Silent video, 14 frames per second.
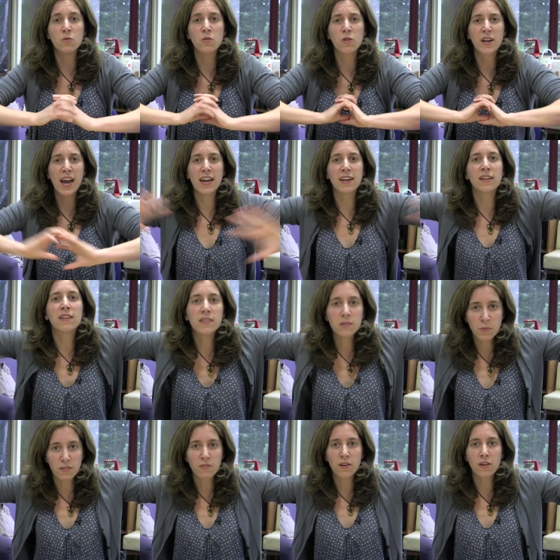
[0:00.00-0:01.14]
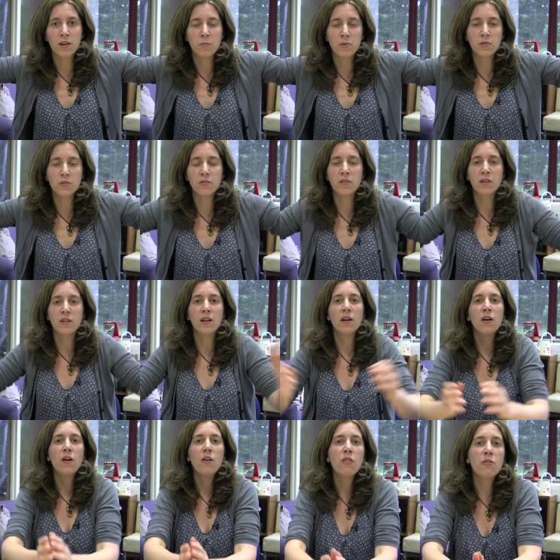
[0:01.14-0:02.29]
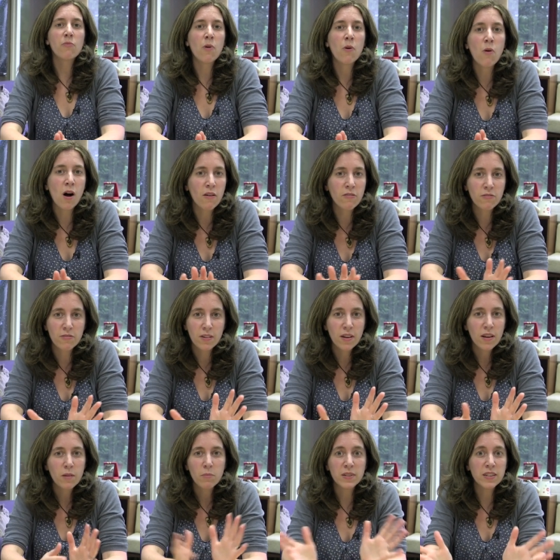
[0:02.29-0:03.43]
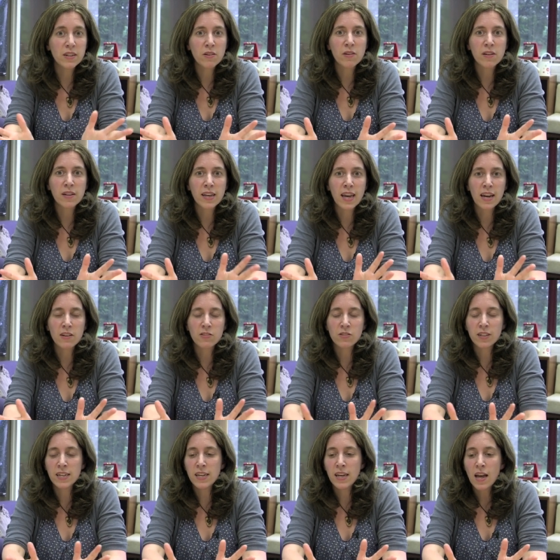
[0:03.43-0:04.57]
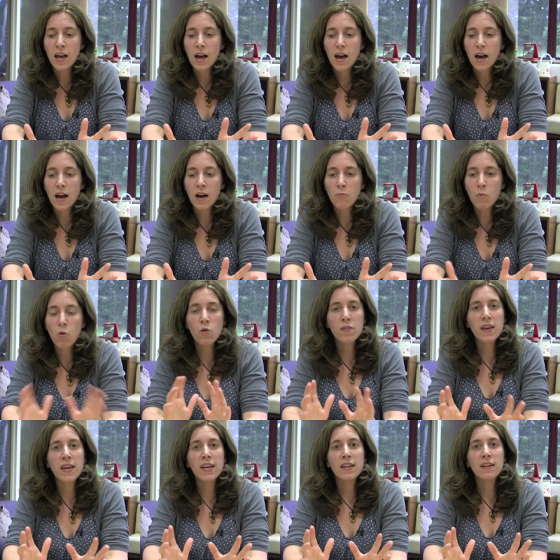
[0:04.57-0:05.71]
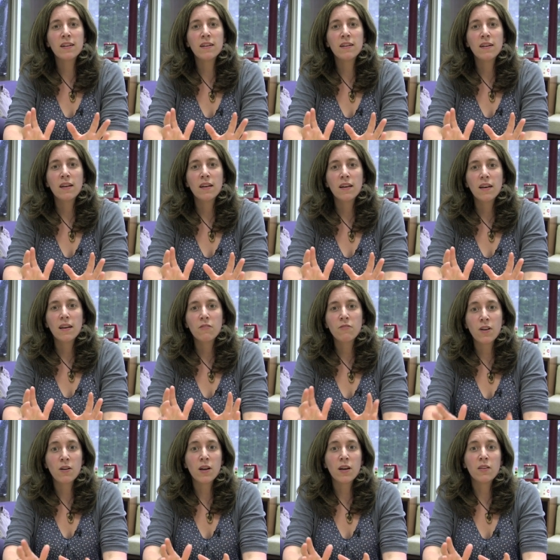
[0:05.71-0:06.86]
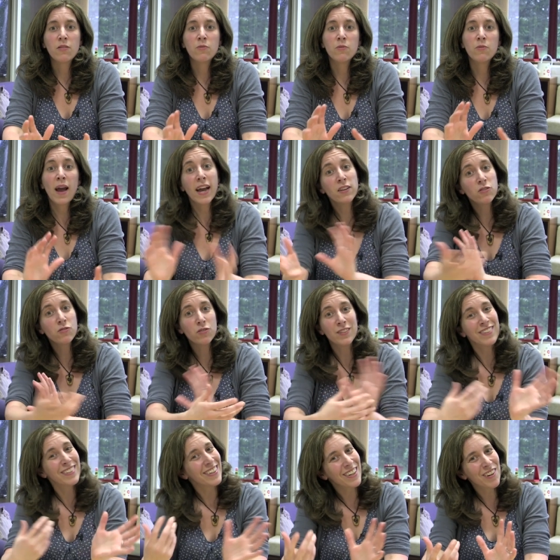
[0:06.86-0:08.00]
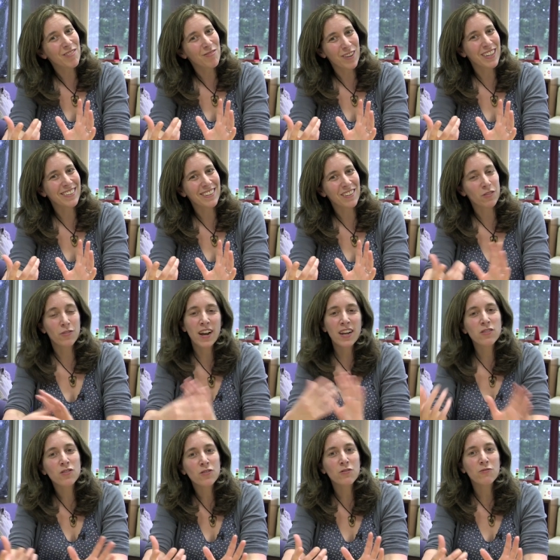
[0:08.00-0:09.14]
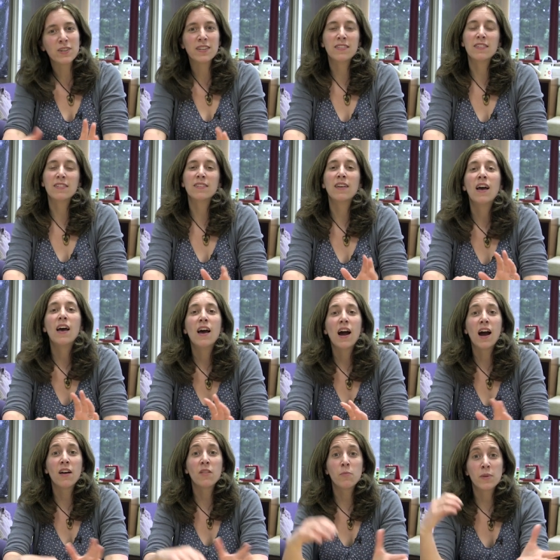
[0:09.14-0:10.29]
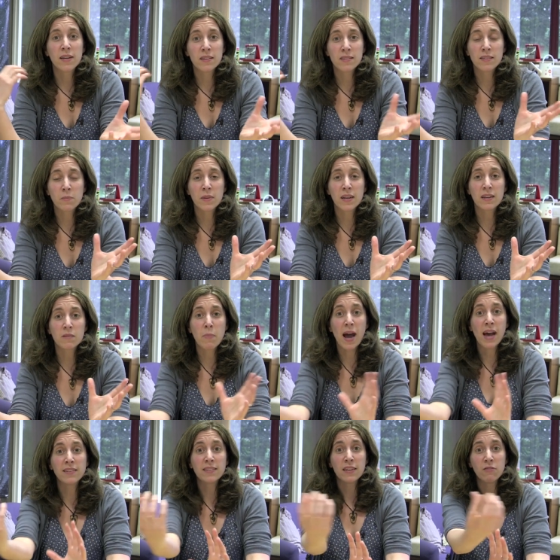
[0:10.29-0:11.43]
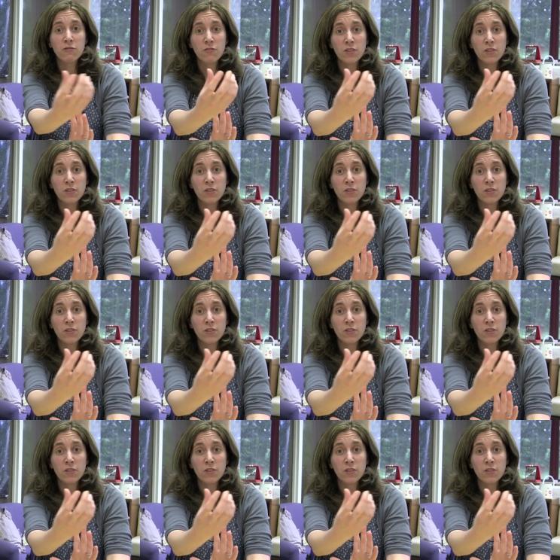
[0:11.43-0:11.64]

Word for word: or they're cataclysmic variables that throw off material occasionally. Um, or they can vary through extrinsic reasons, for external reasons, either because something is passing in